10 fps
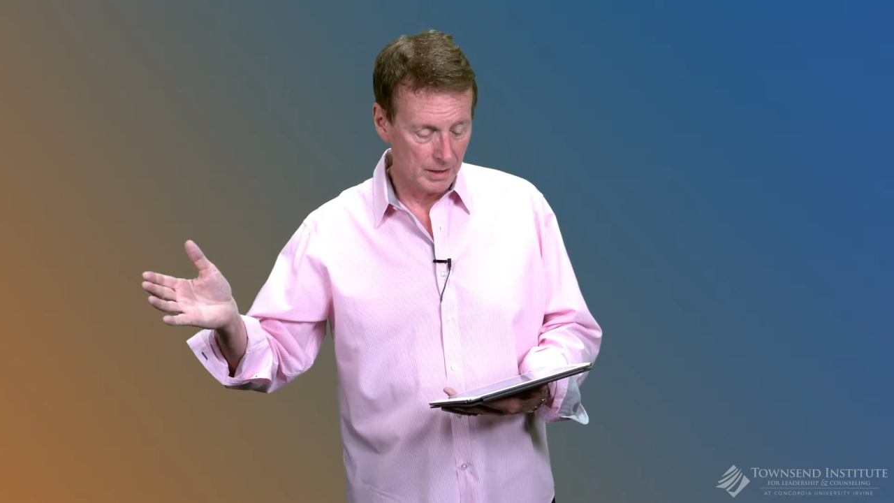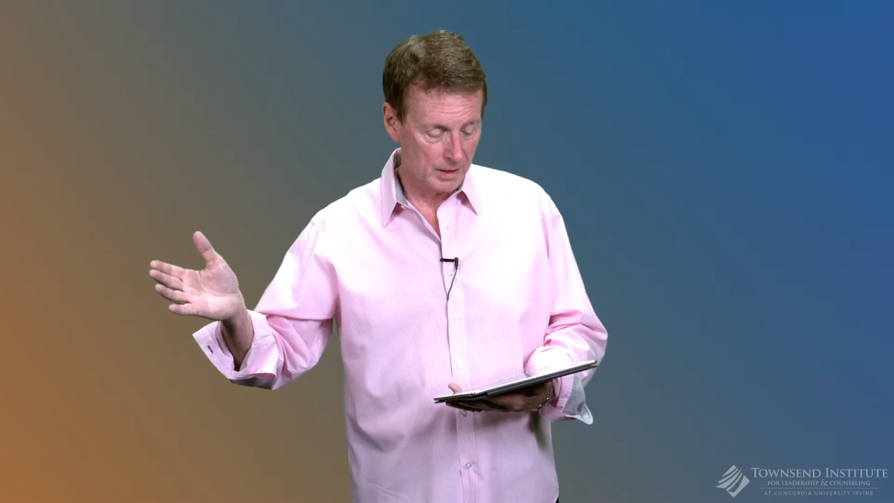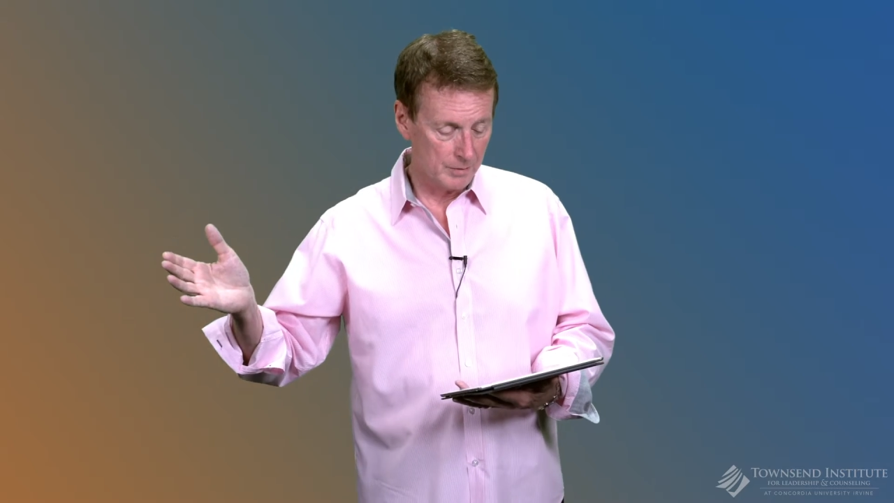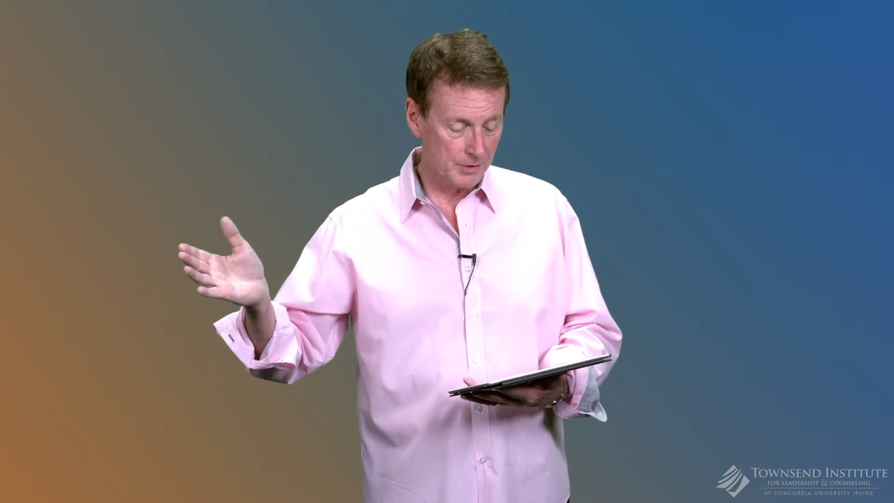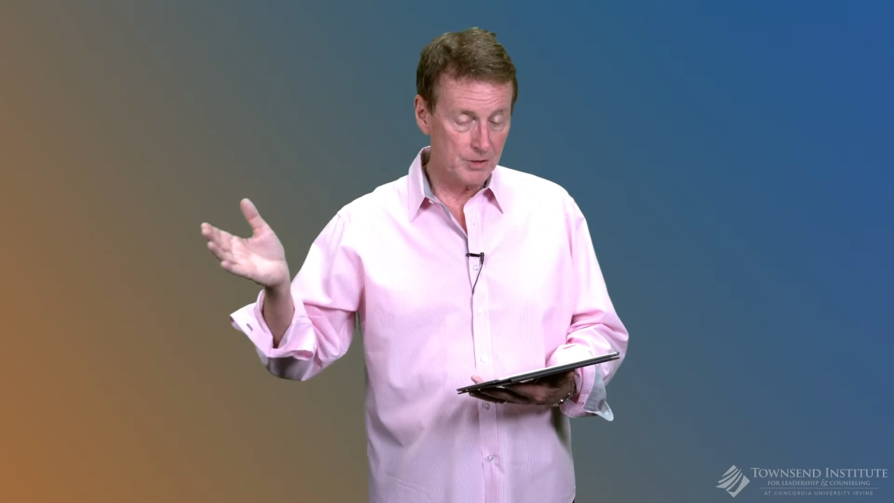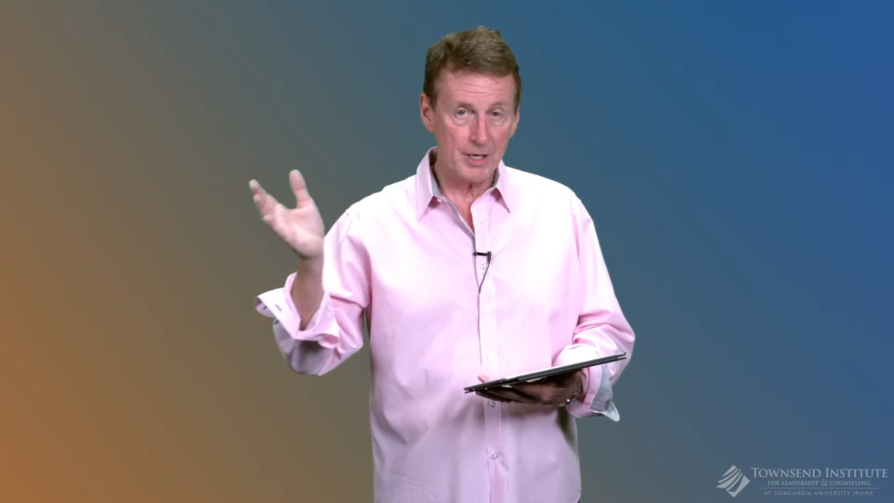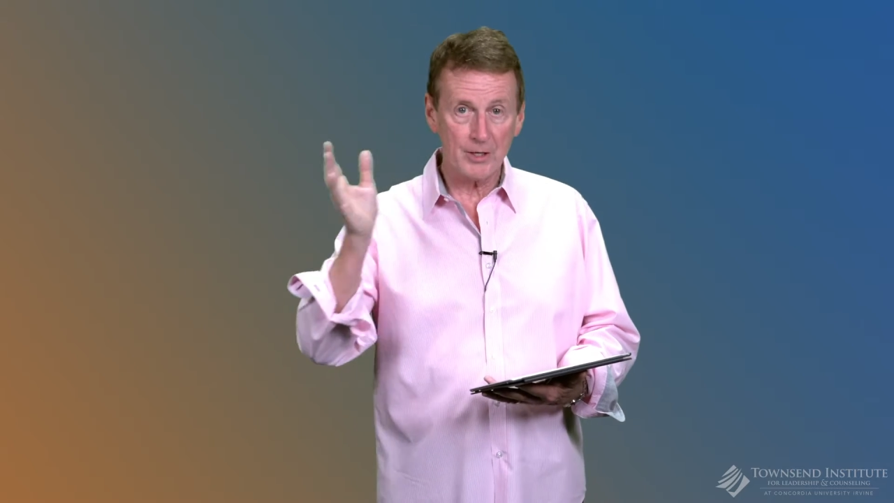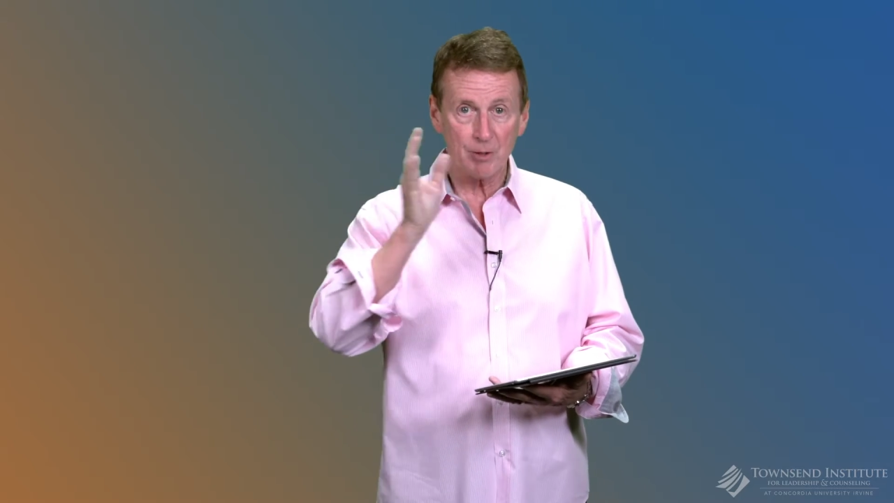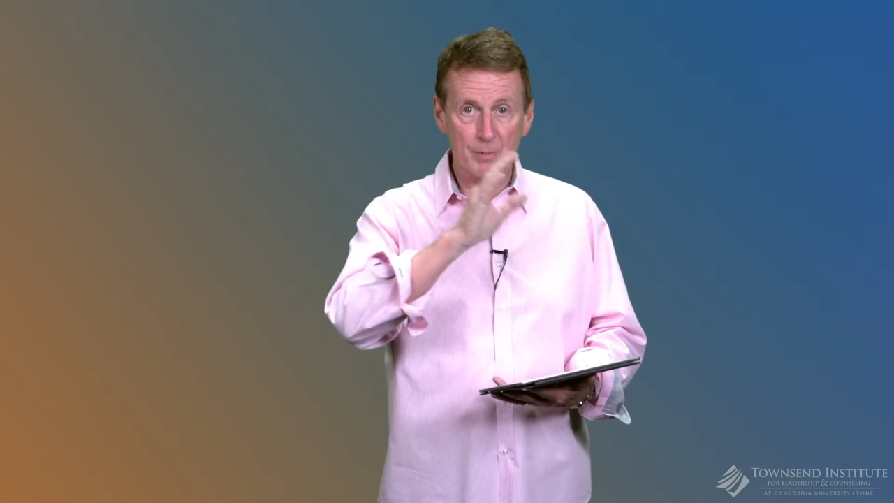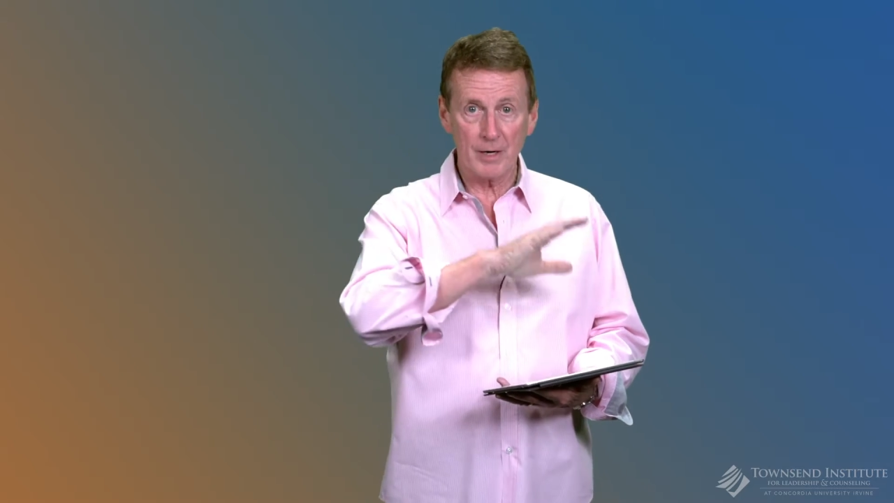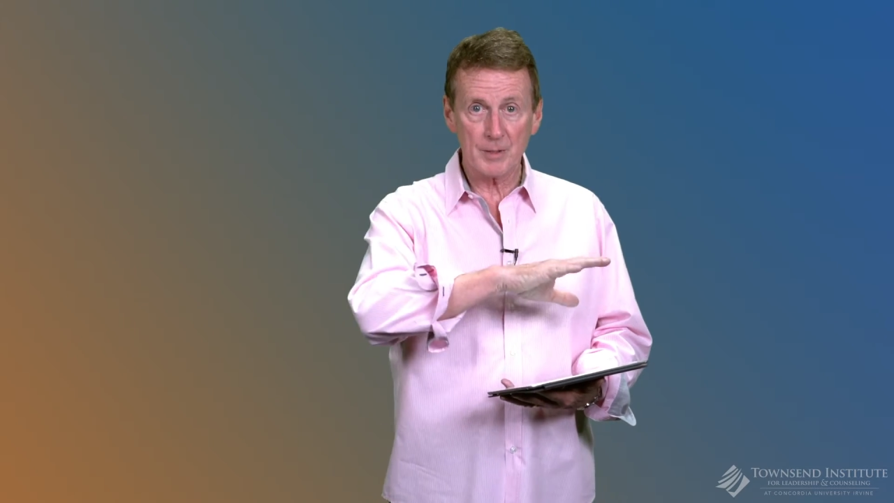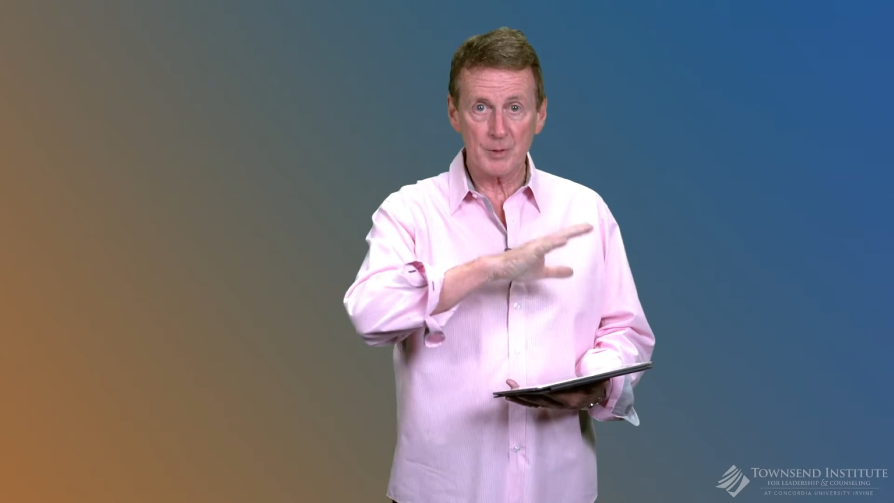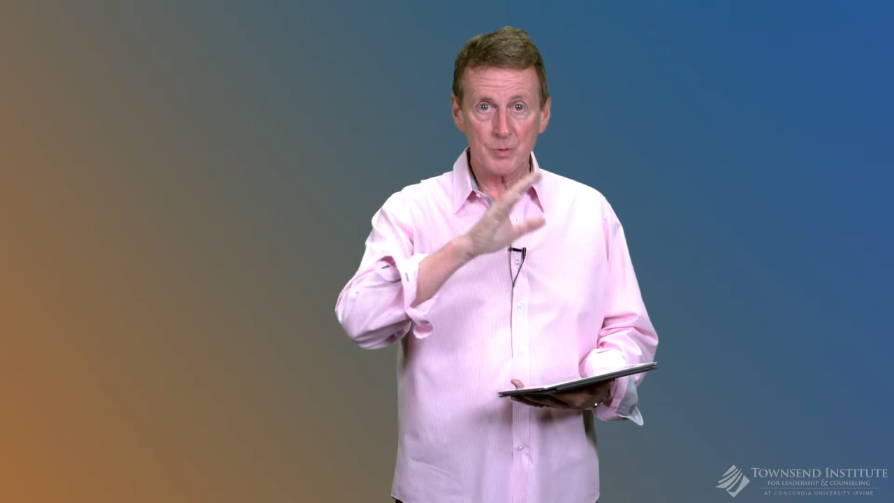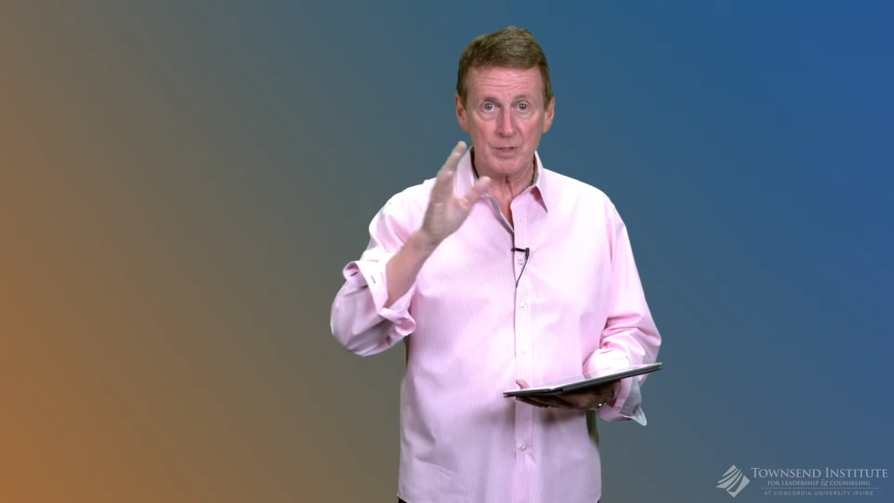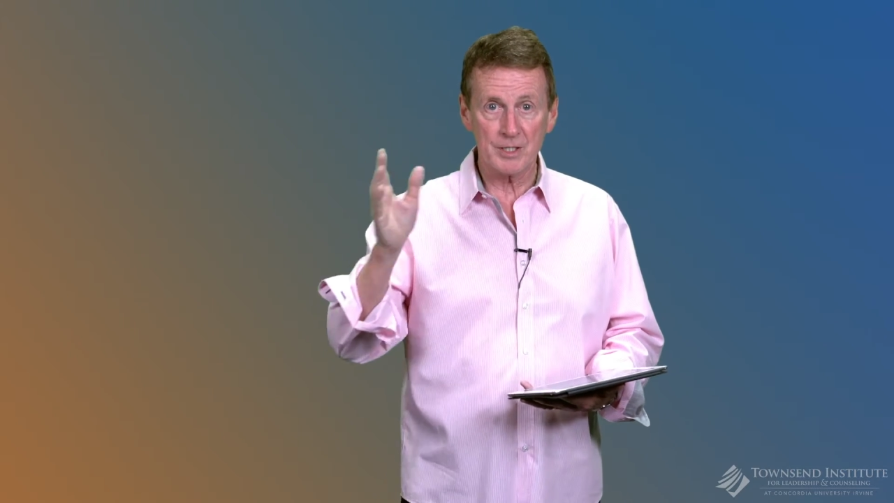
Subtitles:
You take your breaks between